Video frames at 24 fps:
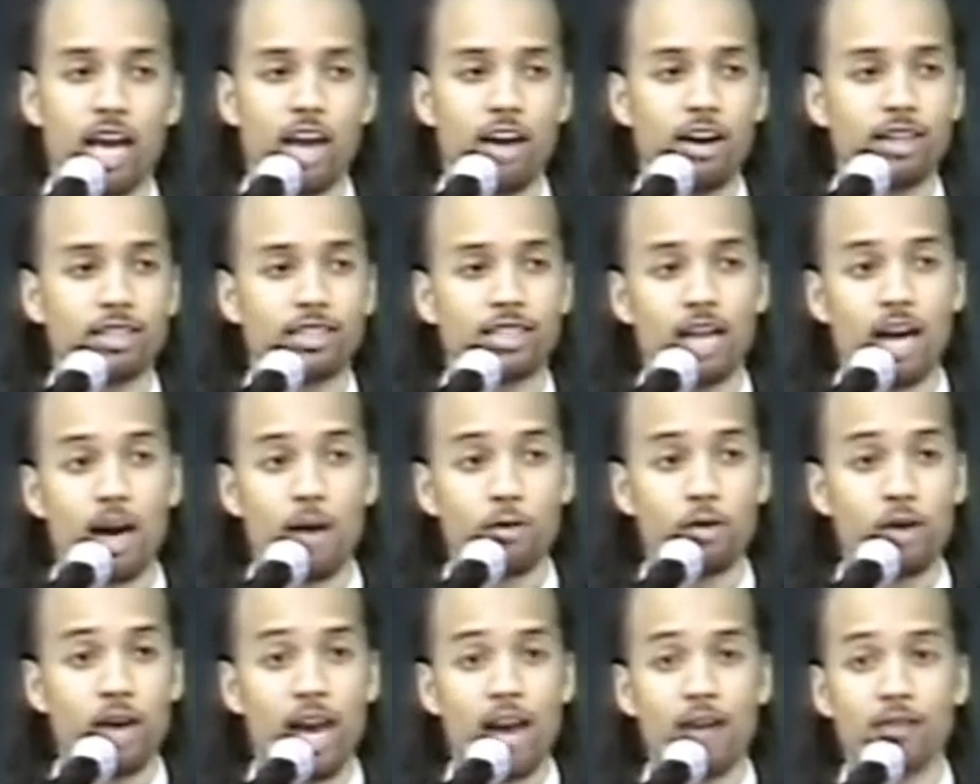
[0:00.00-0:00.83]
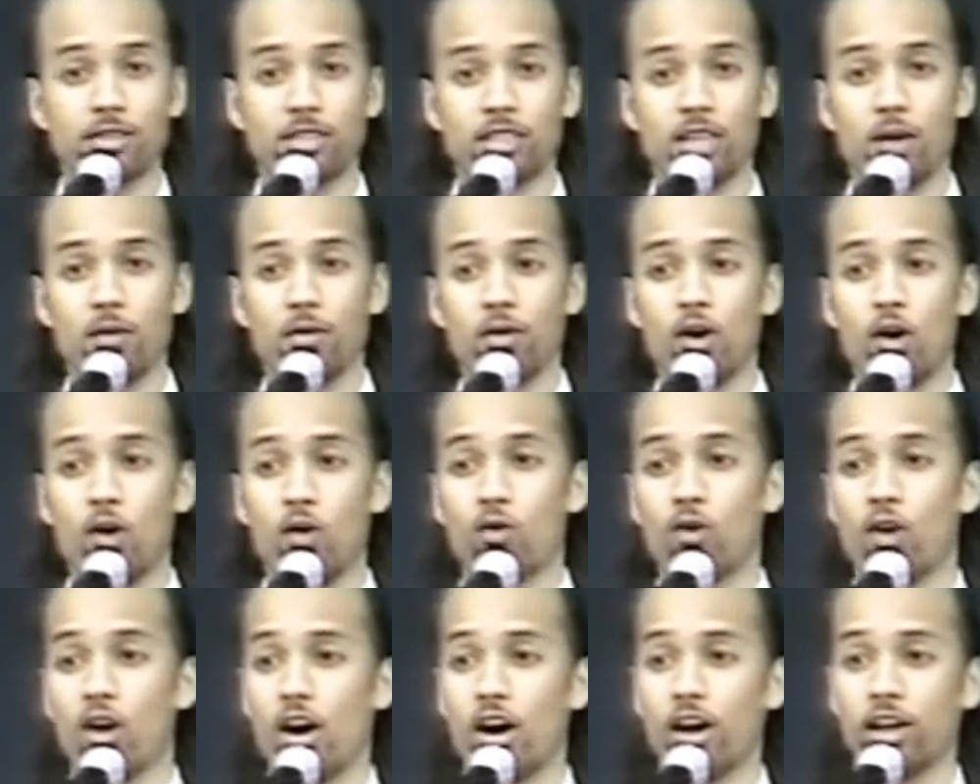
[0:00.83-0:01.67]
Anytime you have something
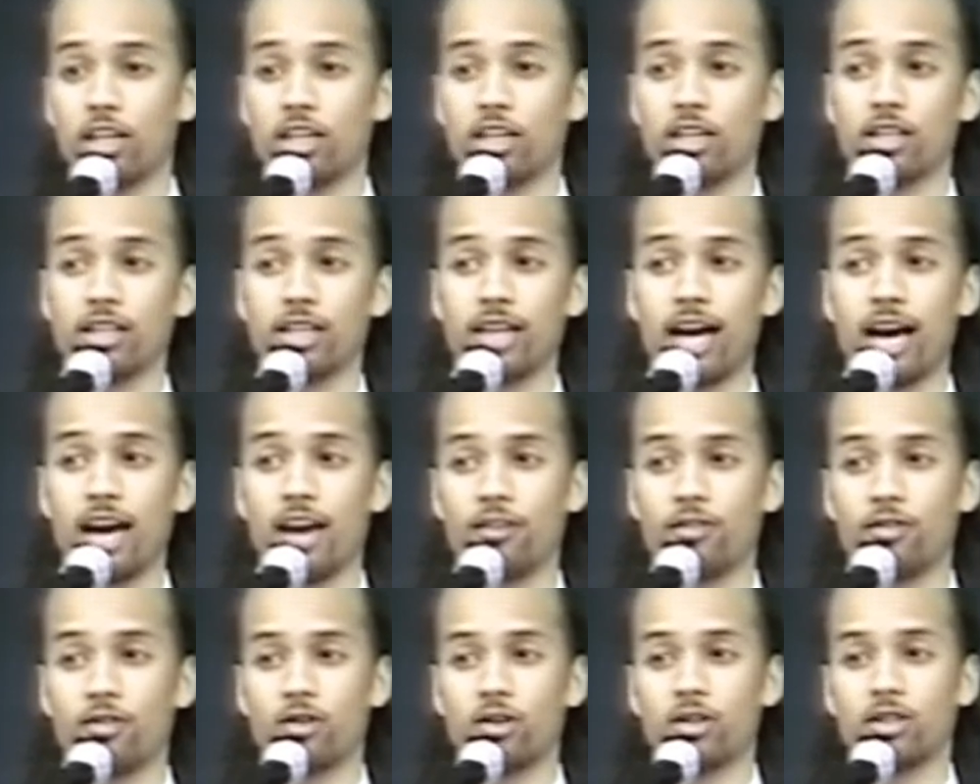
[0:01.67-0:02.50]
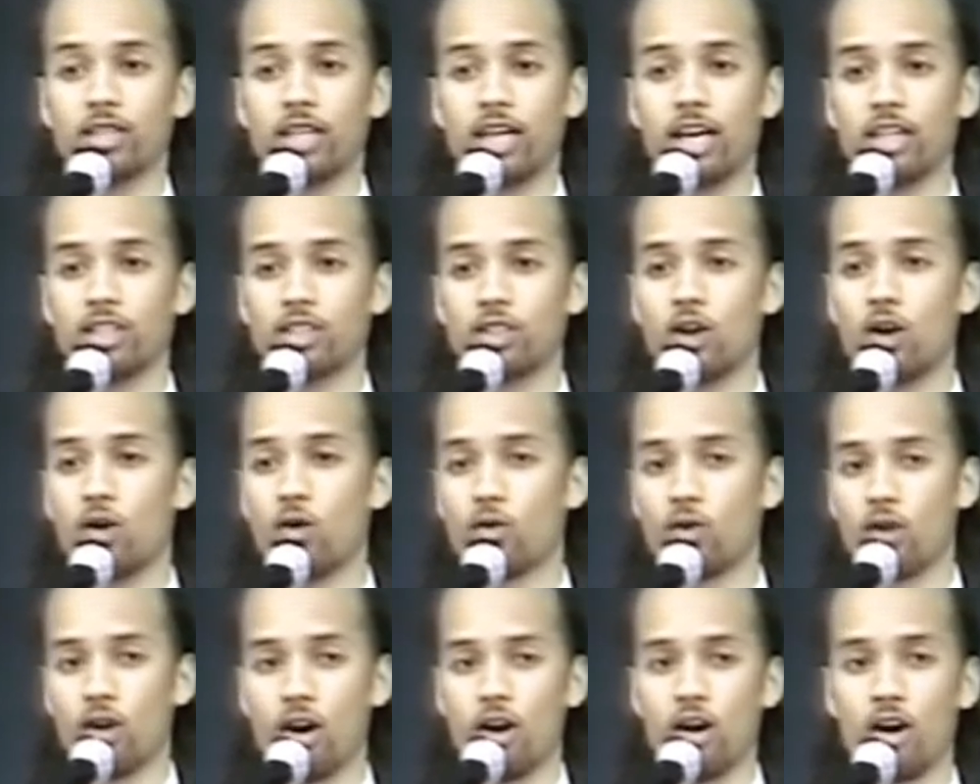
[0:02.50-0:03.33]
go wrong in your life, or things
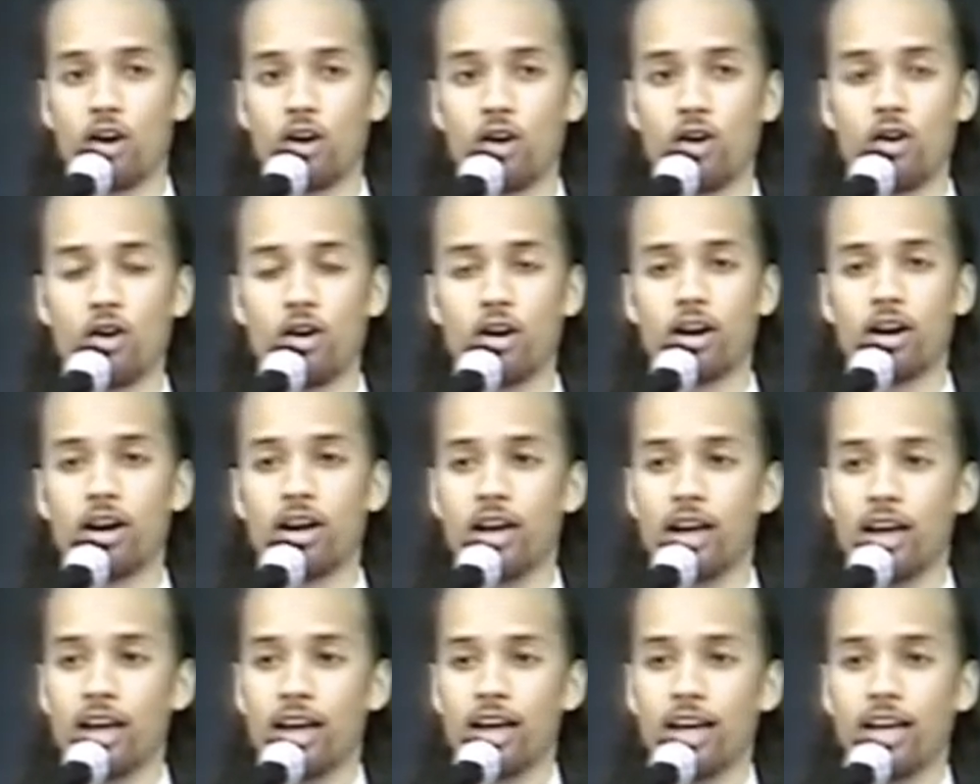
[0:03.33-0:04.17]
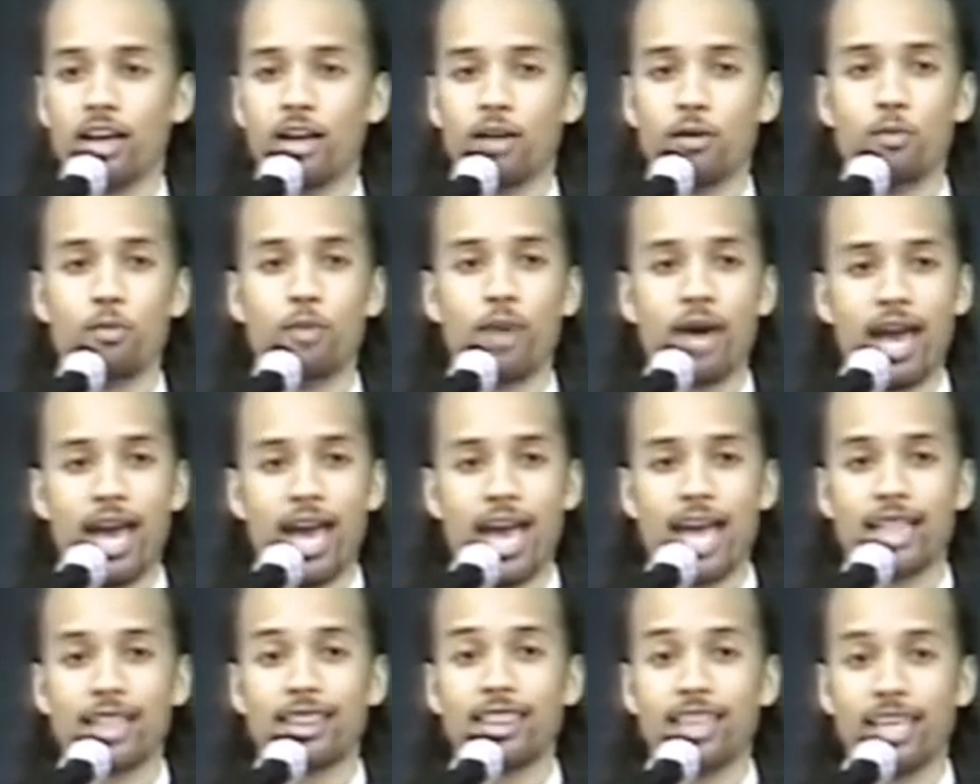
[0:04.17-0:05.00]
go wrong, or
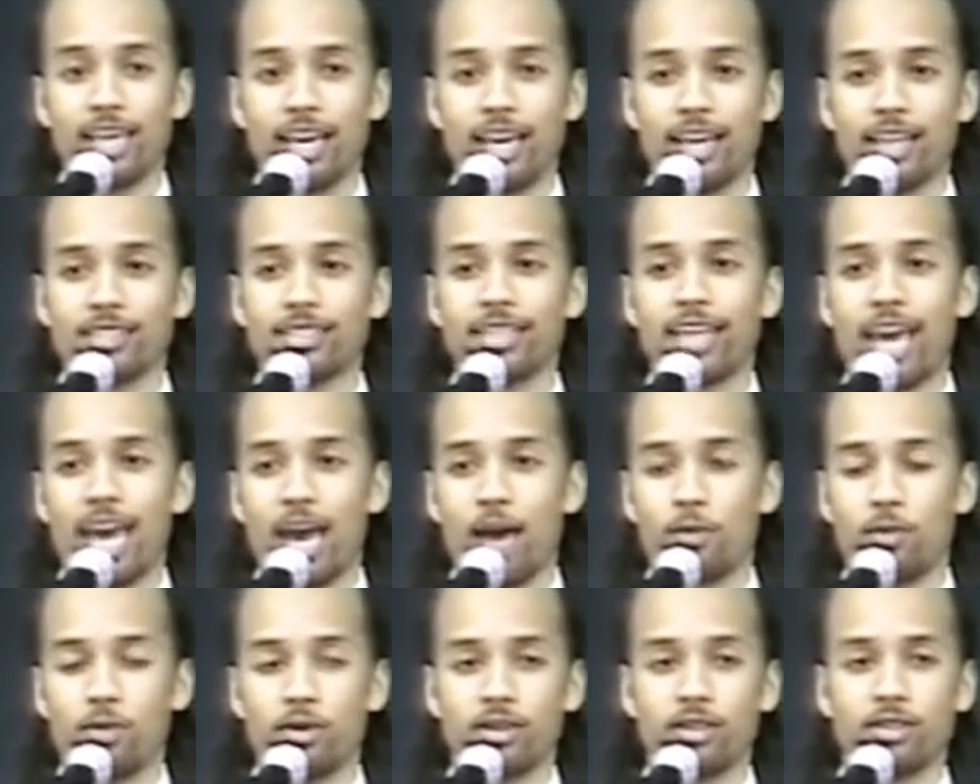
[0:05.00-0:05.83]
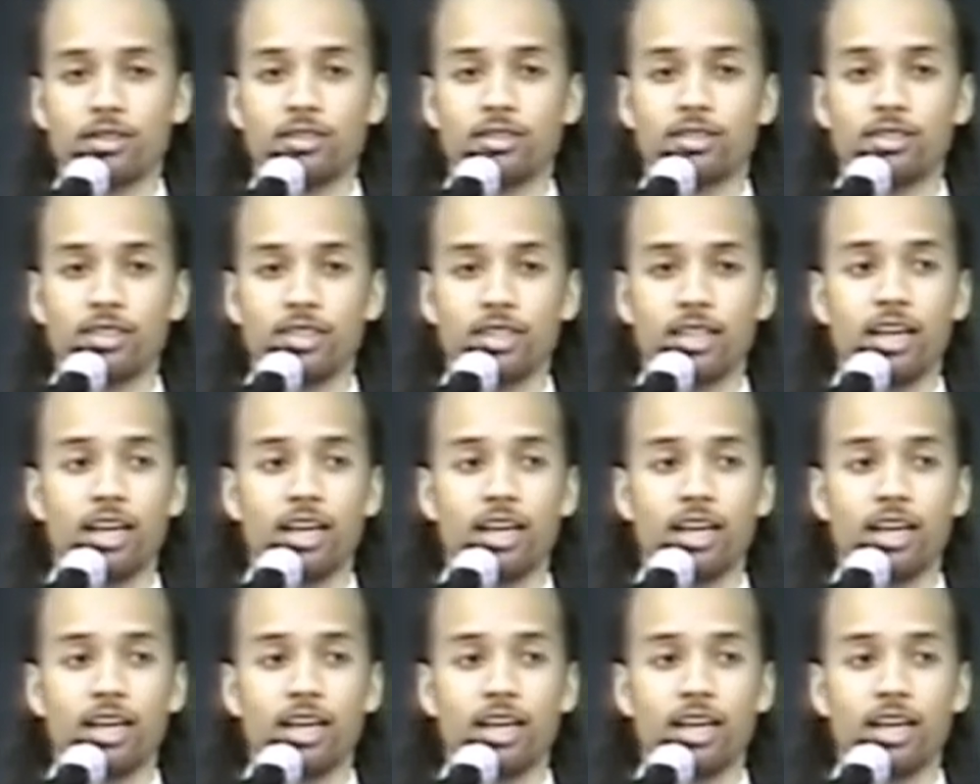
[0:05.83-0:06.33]
bad things happen,